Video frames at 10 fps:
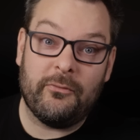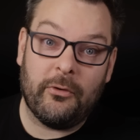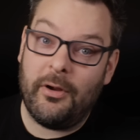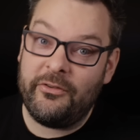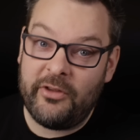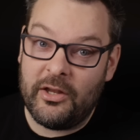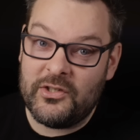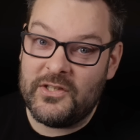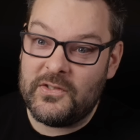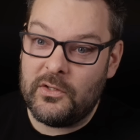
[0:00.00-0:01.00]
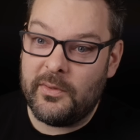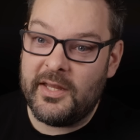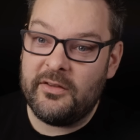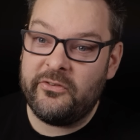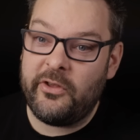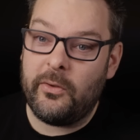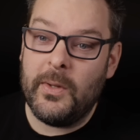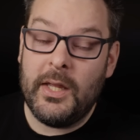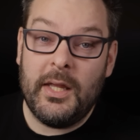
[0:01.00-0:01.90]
for our searches, do we? So